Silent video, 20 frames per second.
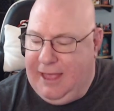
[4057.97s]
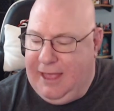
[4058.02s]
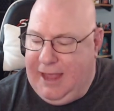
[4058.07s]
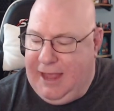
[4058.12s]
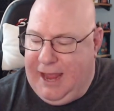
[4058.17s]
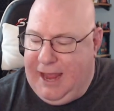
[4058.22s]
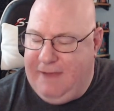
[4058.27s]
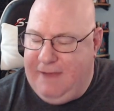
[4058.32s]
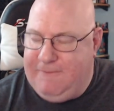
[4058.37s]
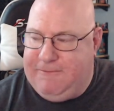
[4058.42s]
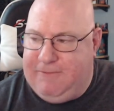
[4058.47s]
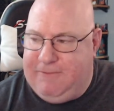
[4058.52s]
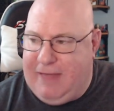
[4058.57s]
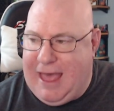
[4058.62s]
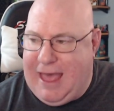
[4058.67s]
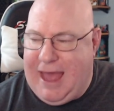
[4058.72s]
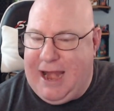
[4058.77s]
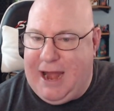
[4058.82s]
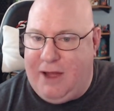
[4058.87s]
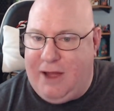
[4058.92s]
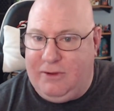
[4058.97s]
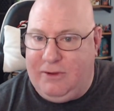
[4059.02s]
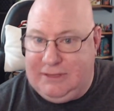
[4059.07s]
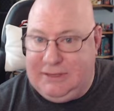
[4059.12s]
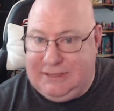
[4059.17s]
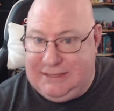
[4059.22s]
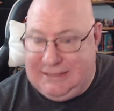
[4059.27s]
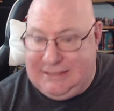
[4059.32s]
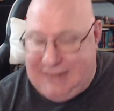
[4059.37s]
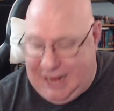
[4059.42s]
he flat out
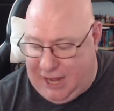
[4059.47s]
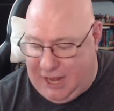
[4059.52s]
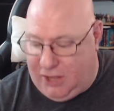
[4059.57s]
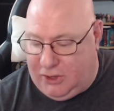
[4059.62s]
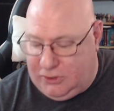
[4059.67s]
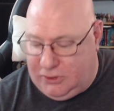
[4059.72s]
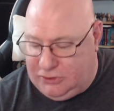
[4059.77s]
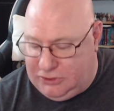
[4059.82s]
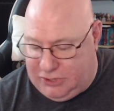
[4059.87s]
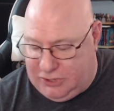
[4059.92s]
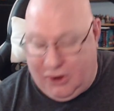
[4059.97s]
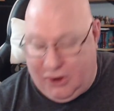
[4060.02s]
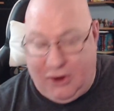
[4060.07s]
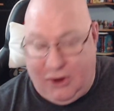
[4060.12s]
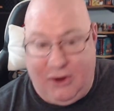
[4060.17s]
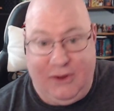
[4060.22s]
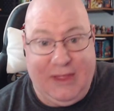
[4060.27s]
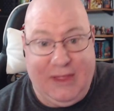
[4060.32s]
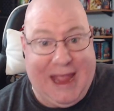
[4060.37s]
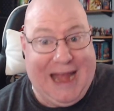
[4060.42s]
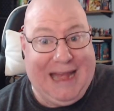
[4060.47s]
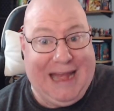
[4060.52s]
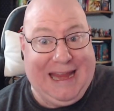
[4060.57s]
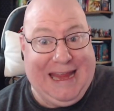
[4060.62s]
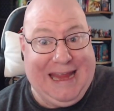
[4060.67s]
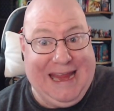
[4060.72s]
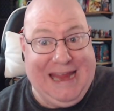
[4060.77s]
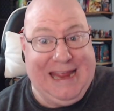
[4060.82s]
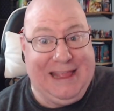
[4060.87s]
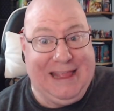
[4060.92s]
tells her that
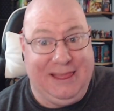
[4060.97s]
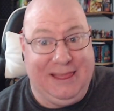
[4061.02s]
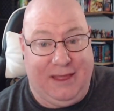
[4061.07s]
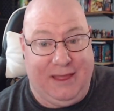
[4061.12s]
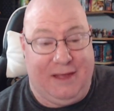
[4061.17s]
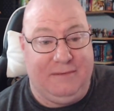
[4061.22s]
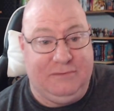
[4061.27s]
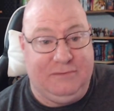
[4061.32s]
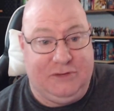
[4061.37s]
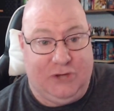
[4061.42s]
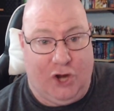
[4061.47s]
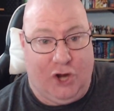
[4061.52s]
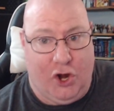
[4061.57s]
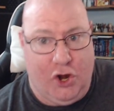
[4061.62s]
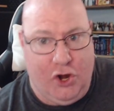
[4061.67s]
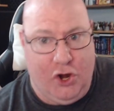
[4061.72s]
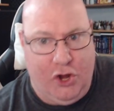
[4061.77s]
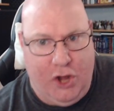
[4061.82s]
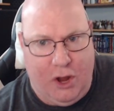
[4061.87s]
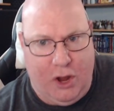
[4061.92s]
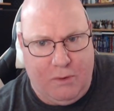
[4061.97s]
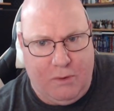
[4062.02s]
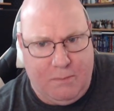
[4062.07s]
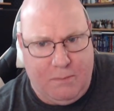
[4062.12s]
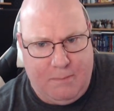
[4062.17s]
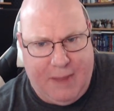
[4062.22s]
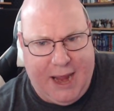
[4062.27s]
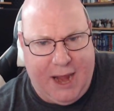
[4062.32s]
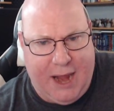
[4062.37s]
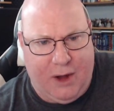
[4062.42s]
he loves her no
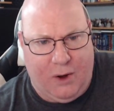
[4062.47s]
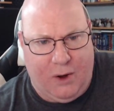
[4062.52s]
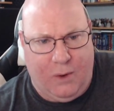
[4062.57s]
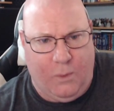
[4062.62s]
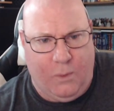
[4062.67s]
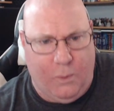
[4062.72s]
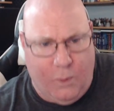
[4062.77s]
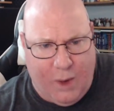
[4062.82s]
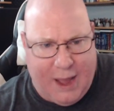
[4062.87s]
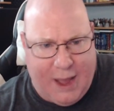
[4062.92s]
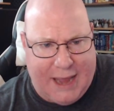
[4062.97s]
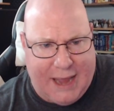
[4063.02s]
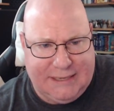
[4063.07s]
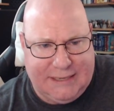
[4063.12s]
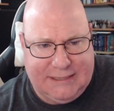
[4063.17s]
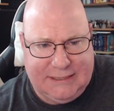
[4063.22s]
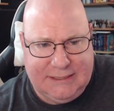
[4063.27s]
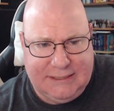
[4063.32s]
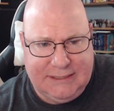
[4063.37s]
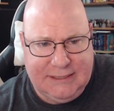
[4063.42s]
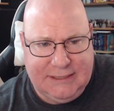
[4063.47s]
matter what.